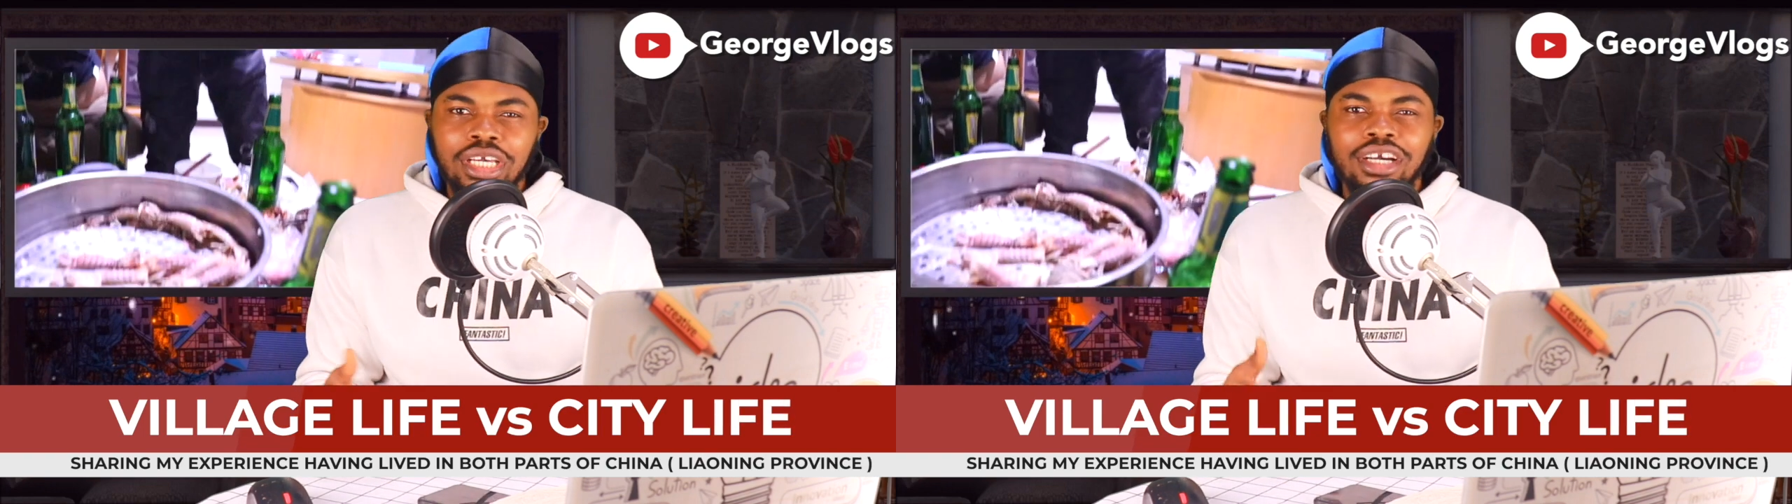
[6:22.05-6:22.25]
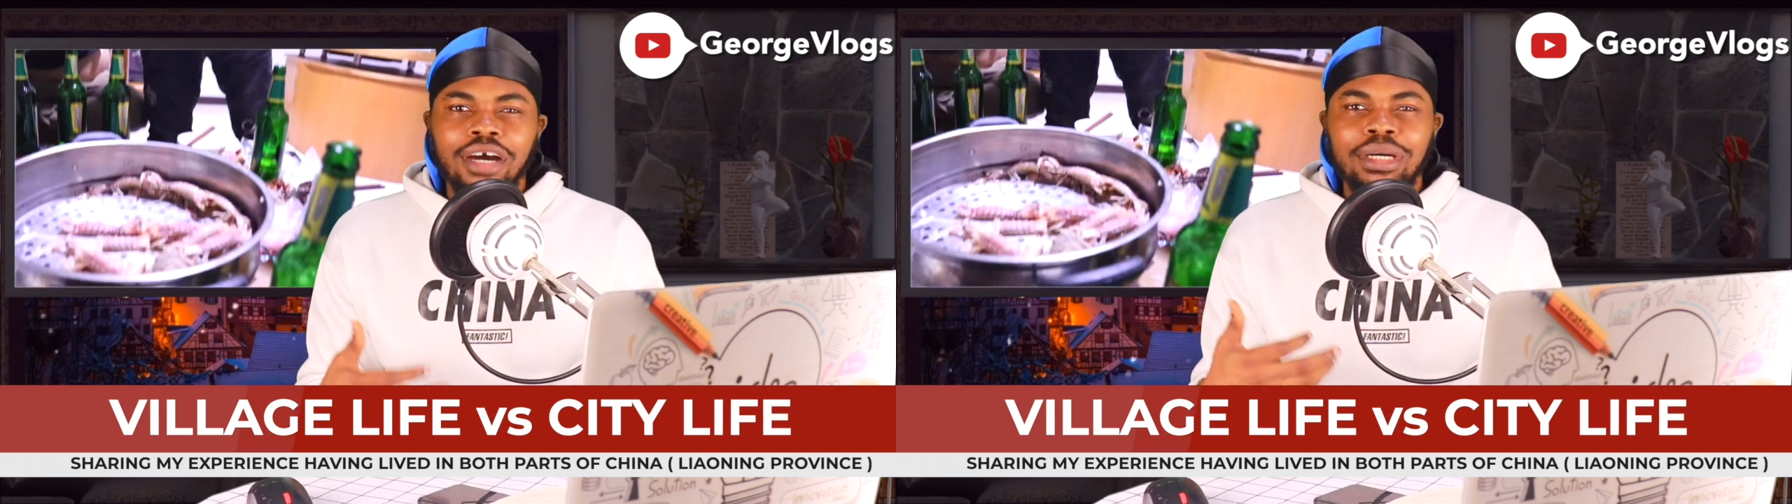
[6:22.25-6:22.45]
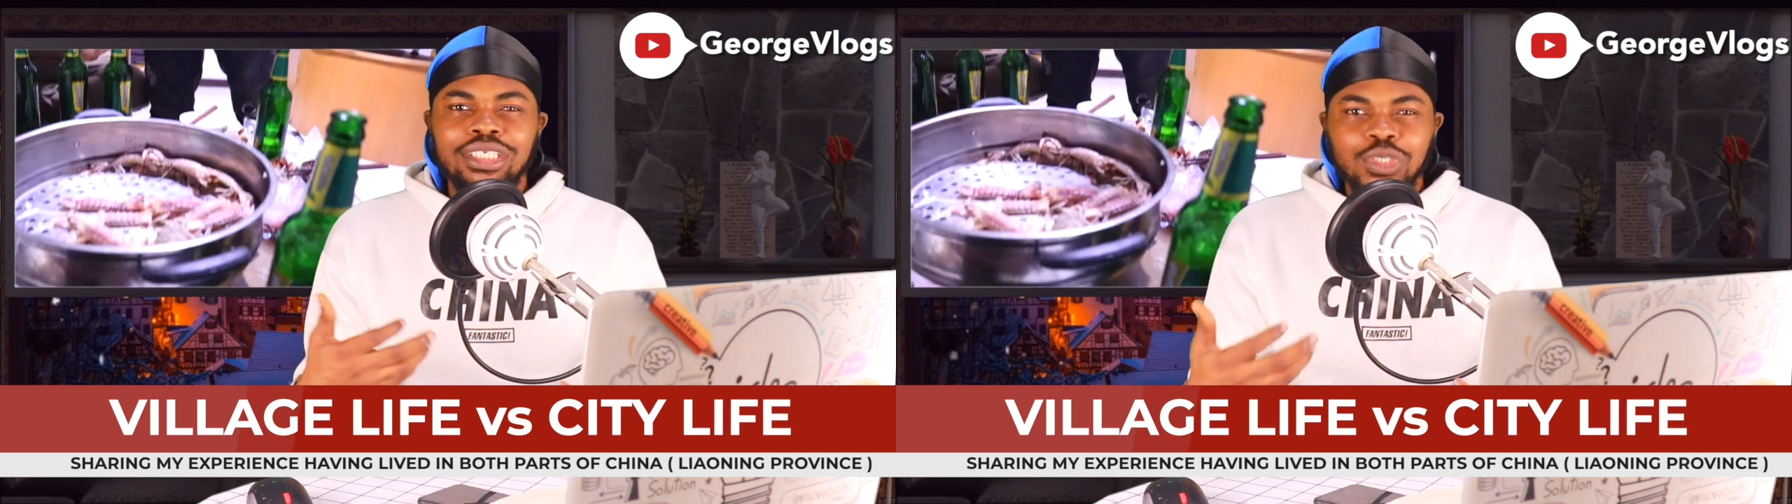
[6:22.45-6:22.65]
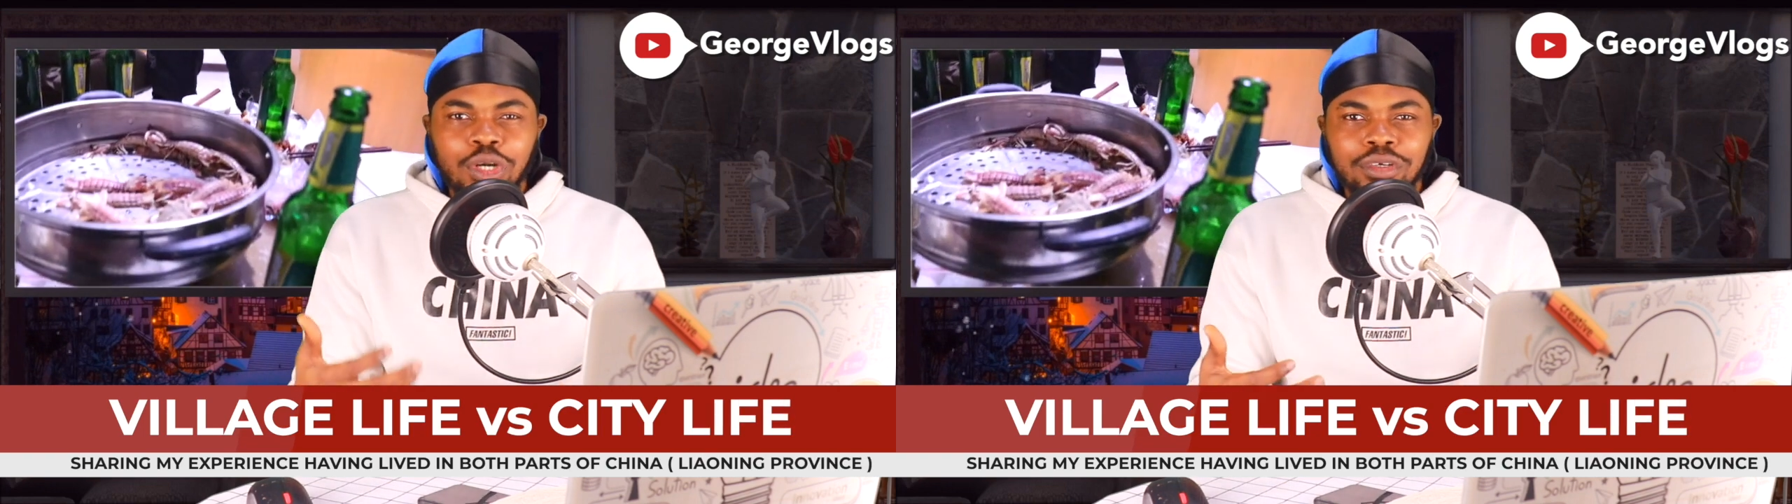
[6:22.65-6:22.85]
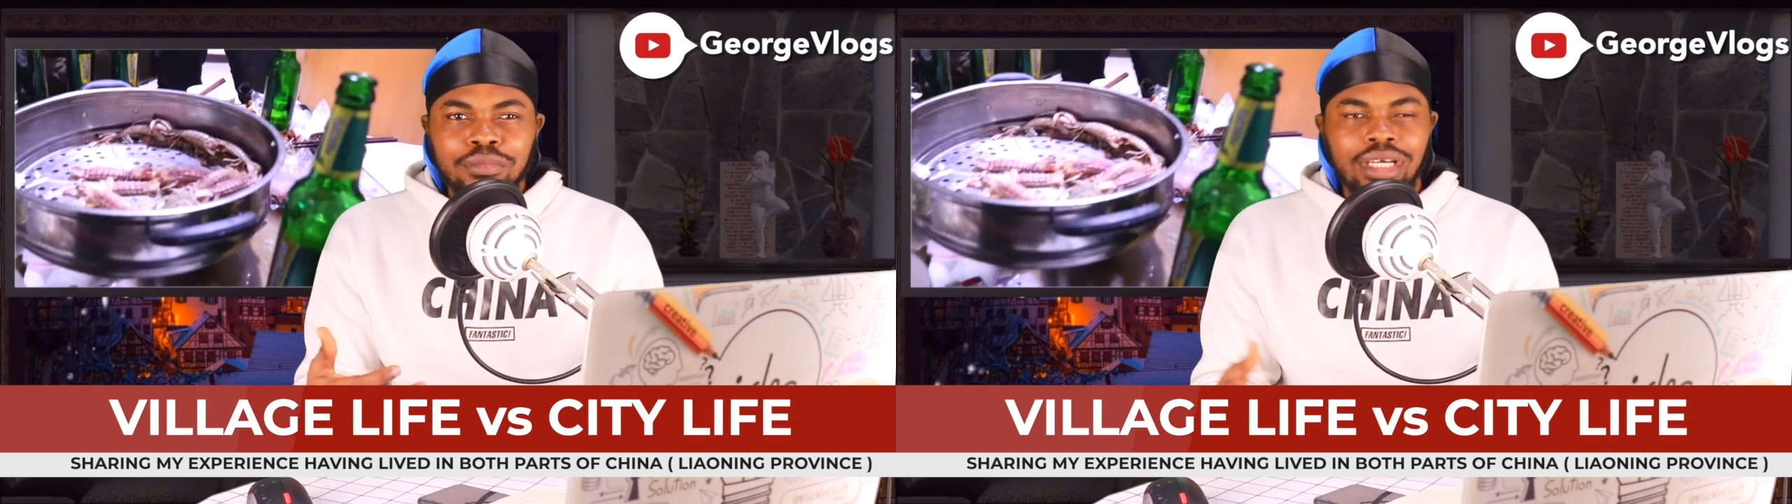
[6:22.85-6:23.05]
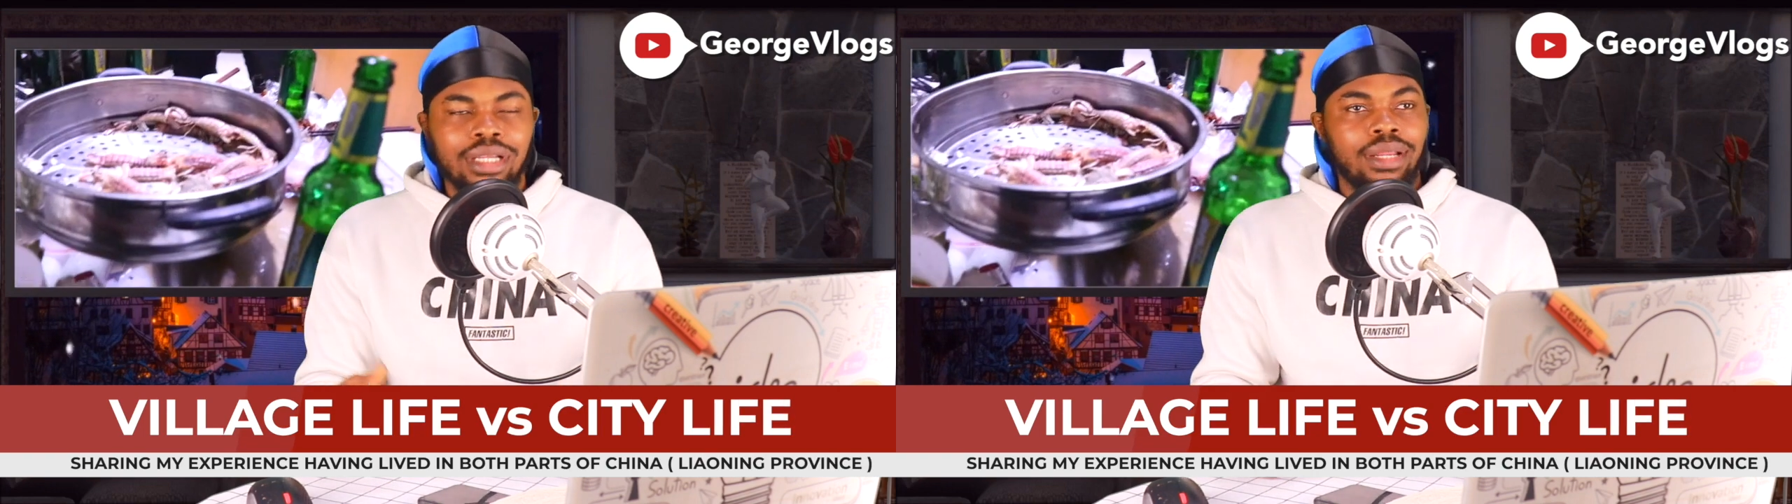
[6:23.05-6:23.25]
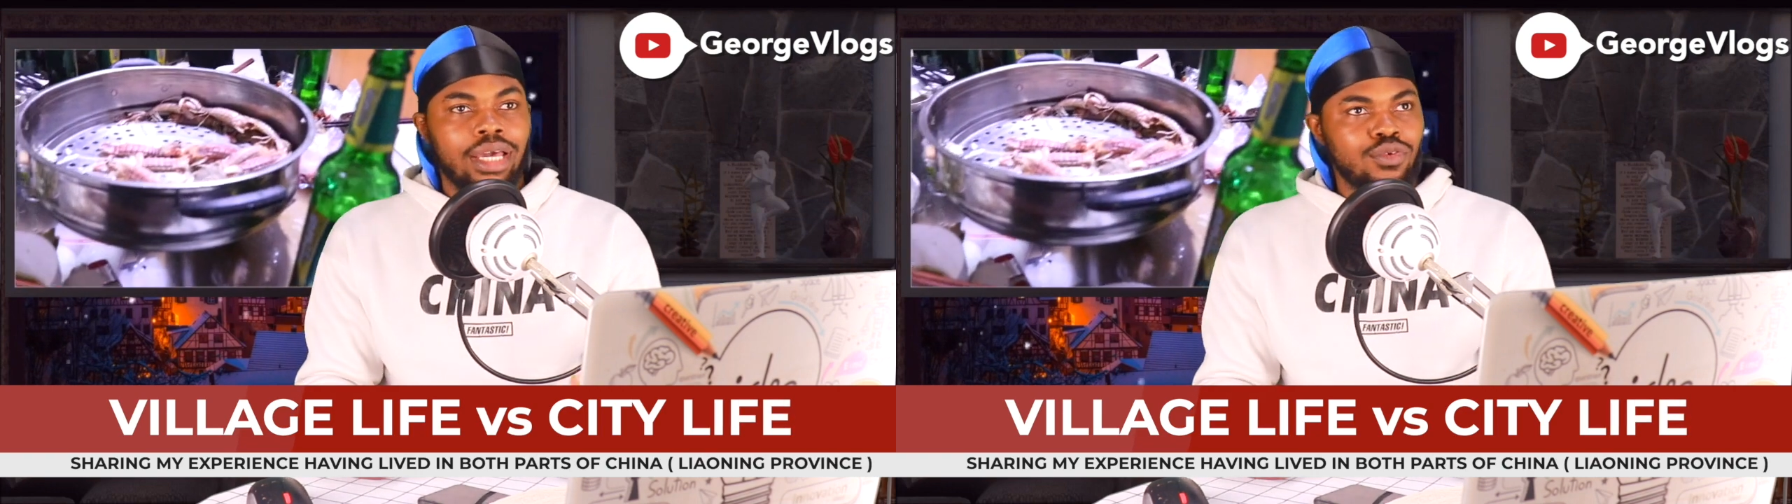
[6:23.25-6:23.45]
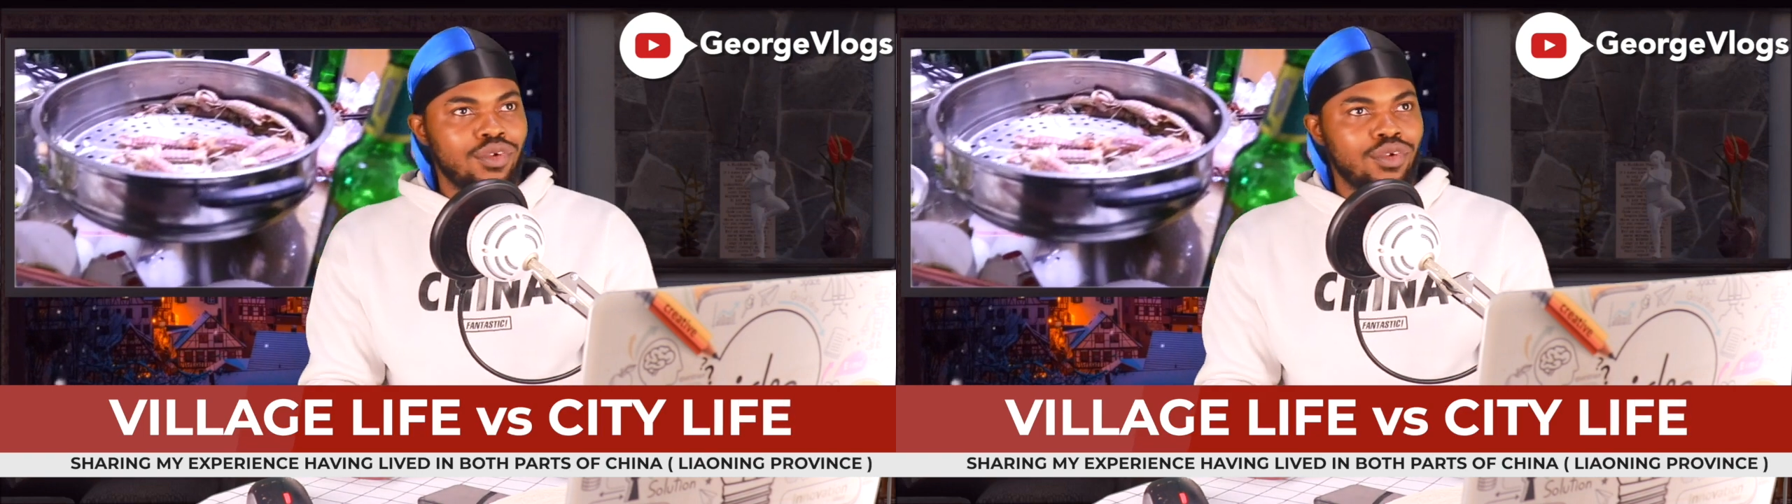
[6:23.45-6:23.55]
come and talk with me and they're like,